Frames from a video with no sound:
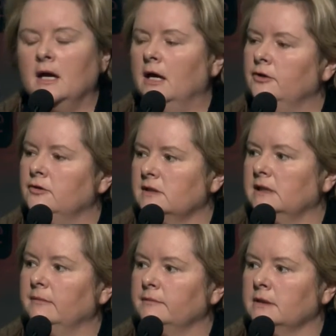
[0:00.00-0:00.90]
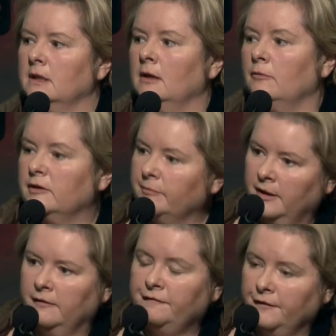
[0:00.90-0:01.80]
and who slept with
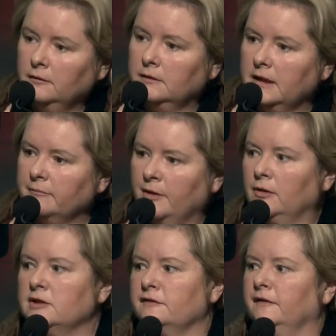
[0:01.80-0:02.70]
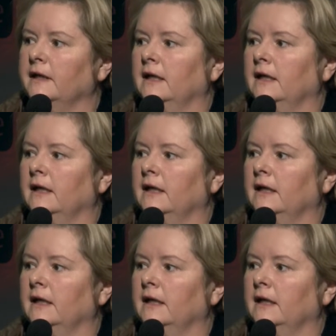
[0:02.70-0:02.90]
a folded-up Polish flag